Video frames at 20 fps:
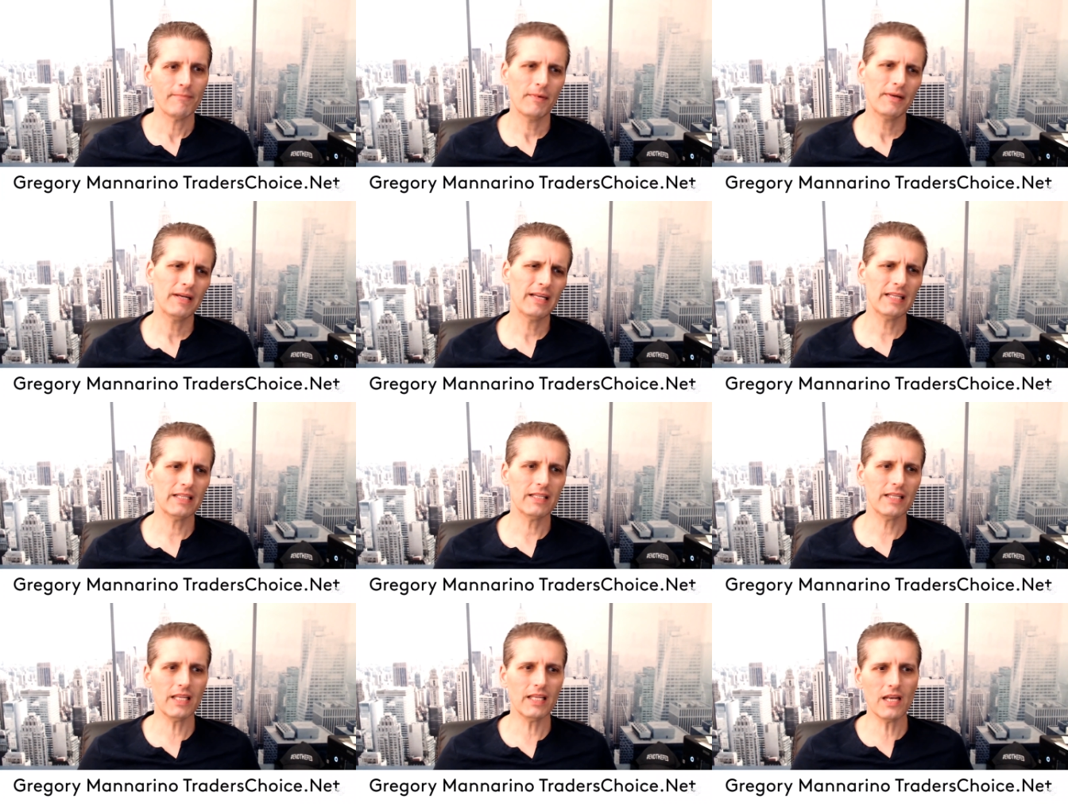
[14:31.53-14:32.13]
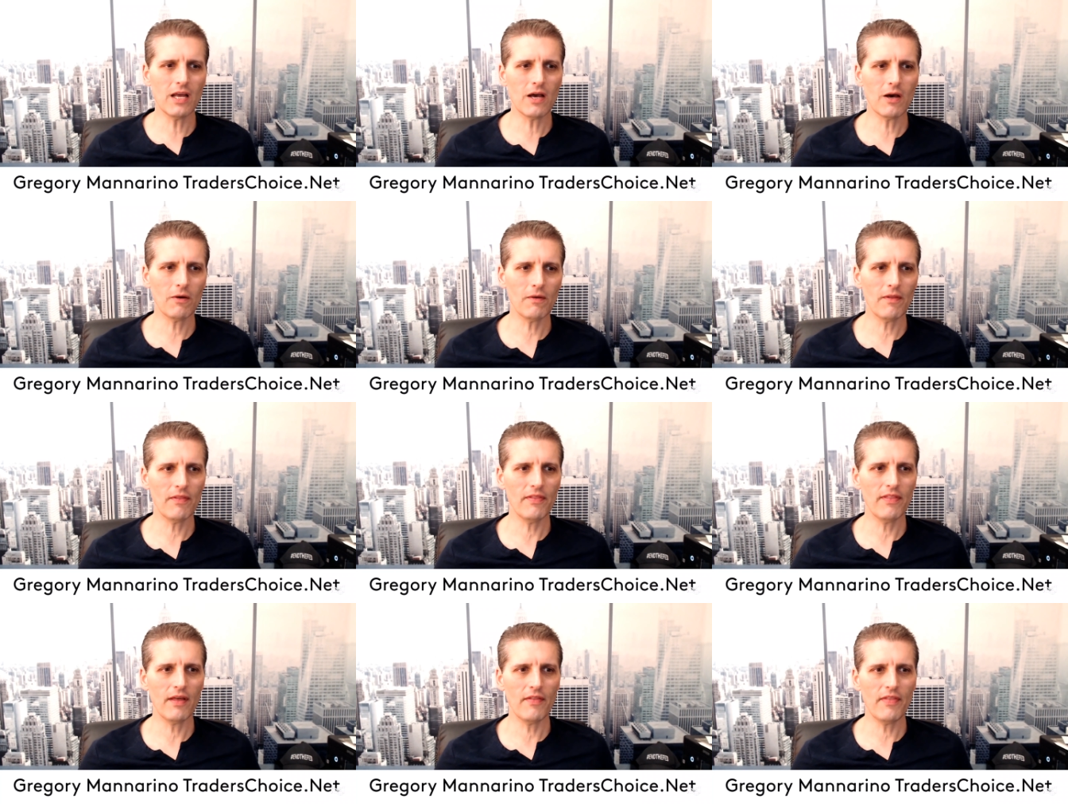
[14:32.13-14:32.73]
you know,
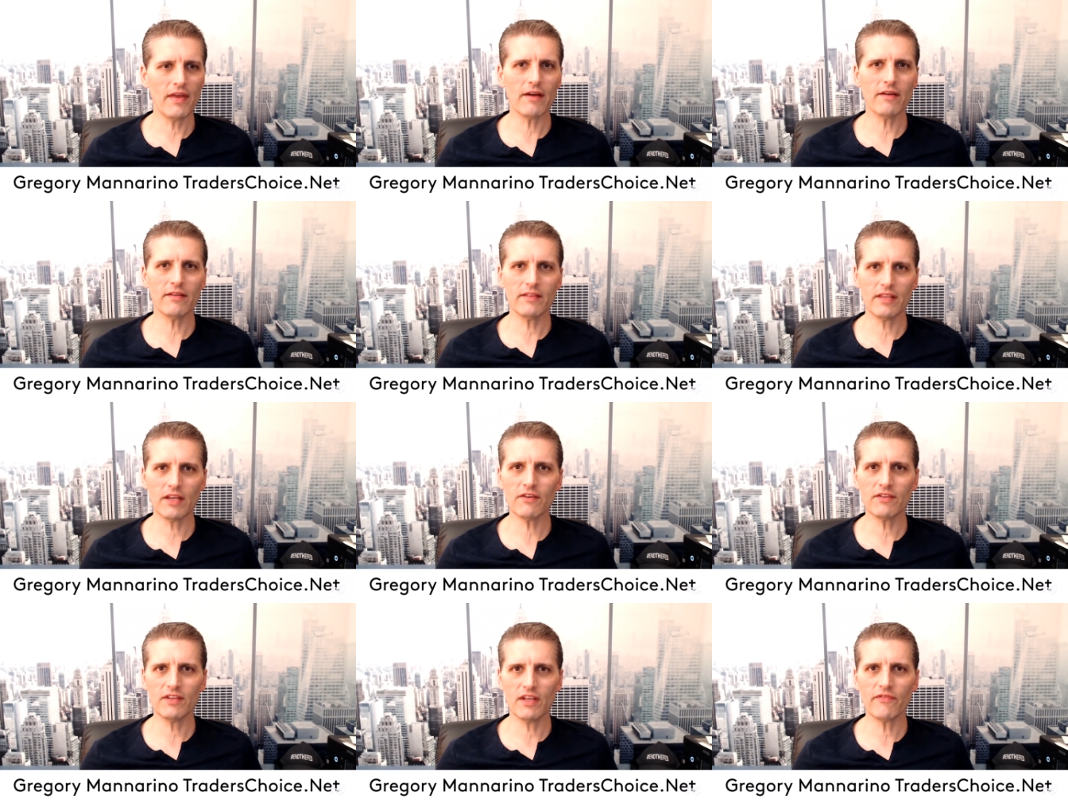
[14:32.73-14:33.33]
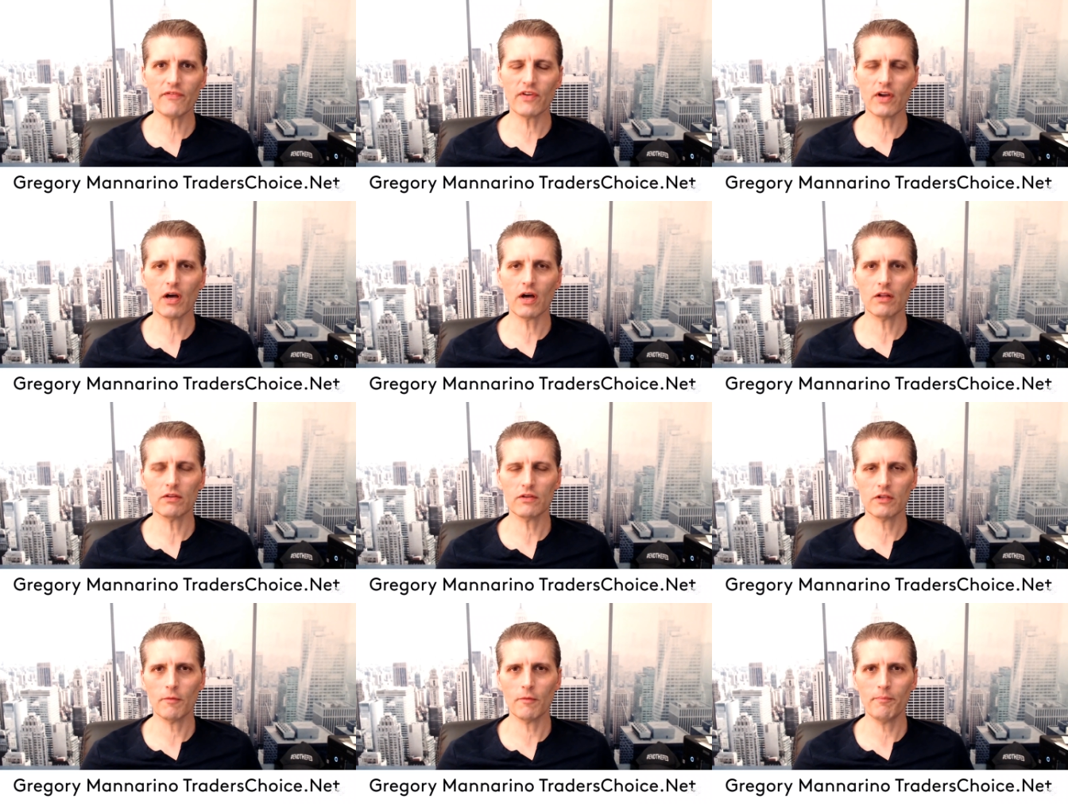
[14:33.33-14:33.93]
they're, they're difficult to
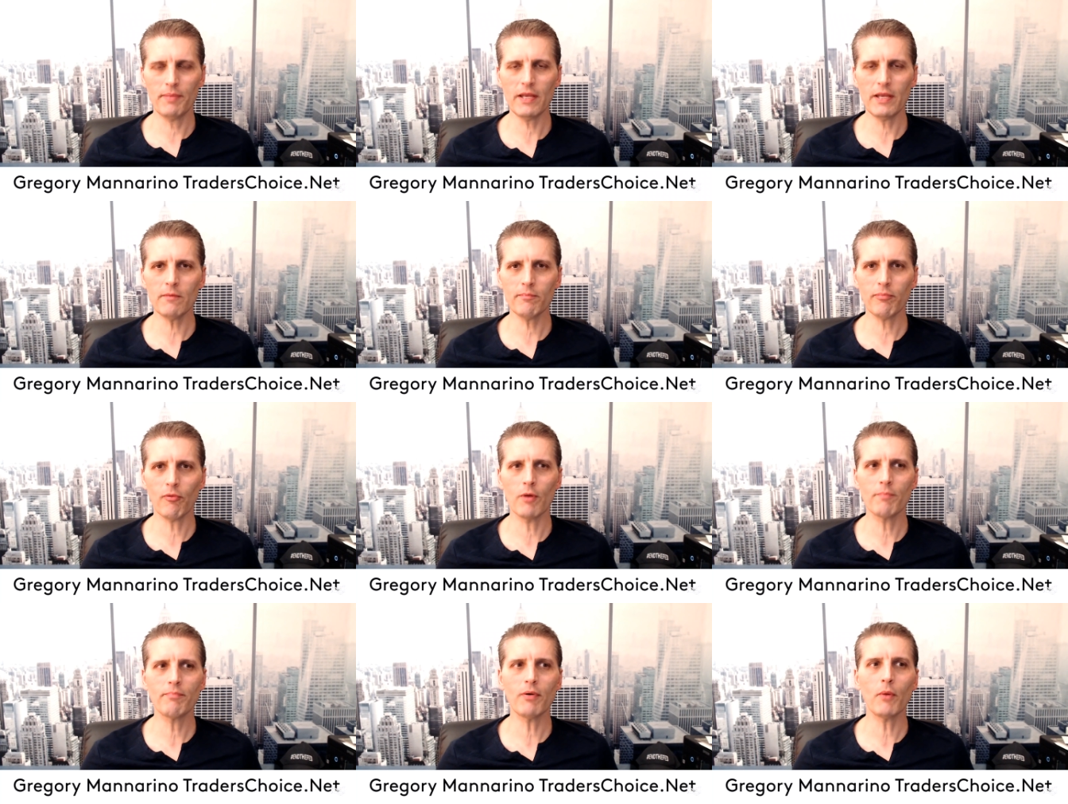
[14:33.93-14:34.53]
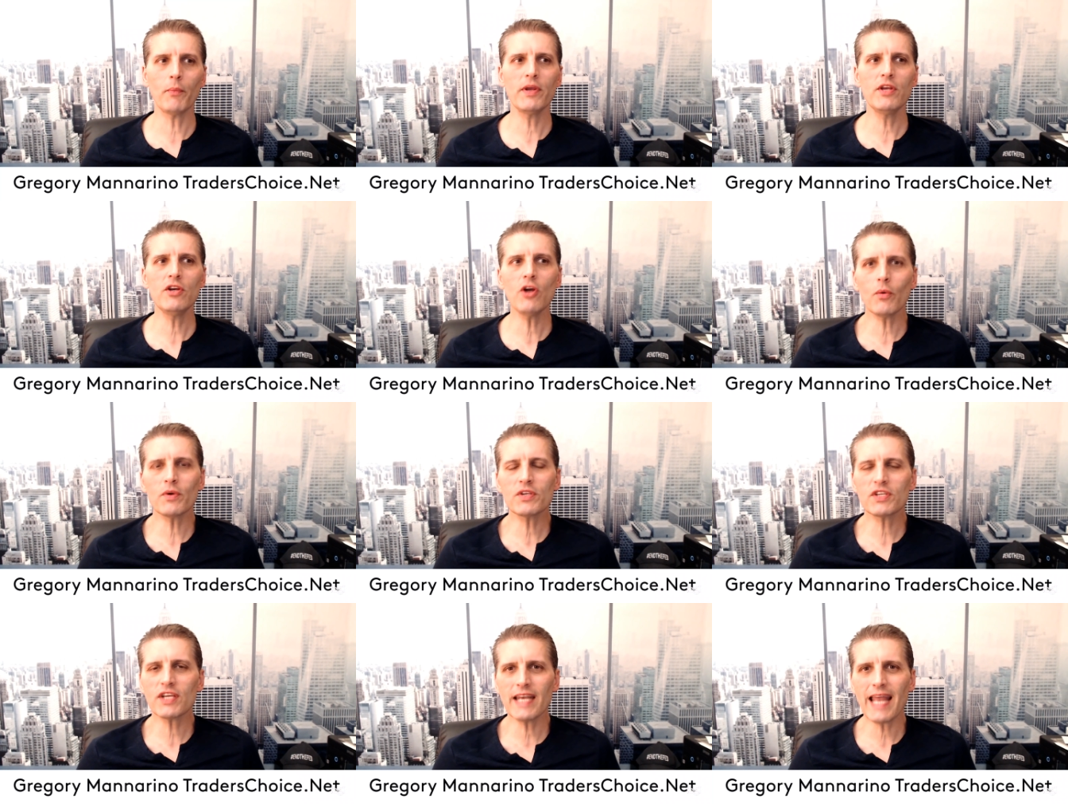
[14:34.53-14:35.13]
pinpoint, but we know what's
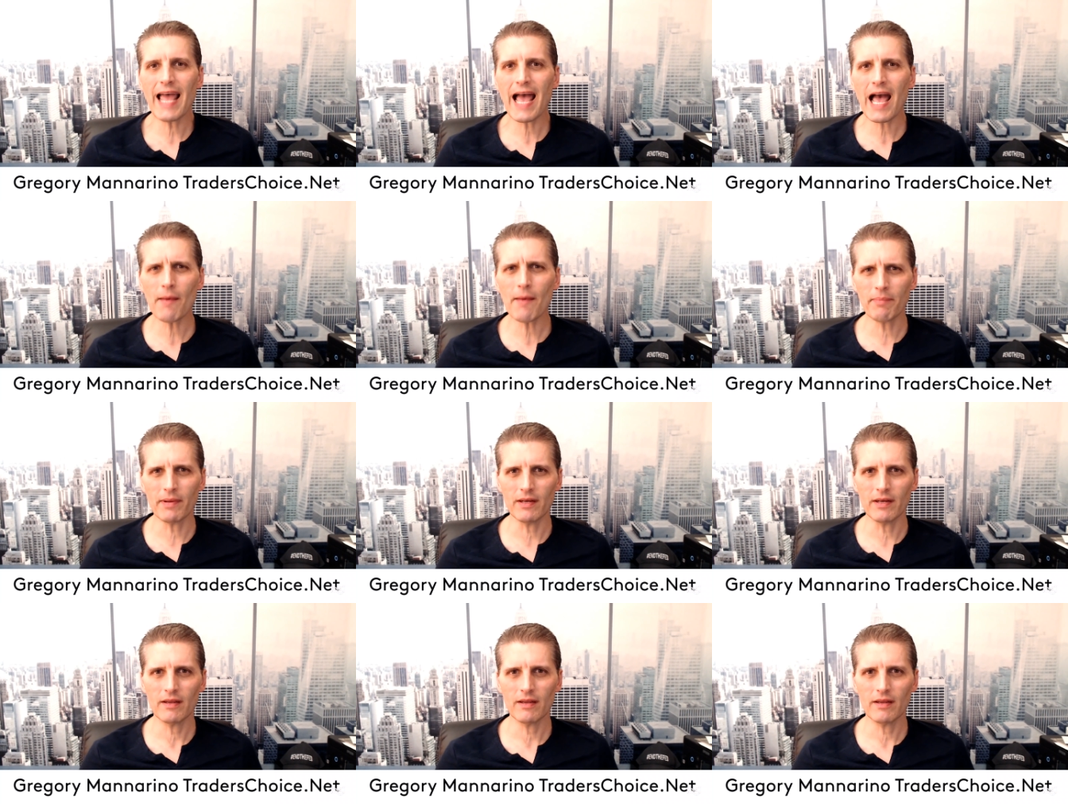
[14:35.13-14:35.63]
going to happen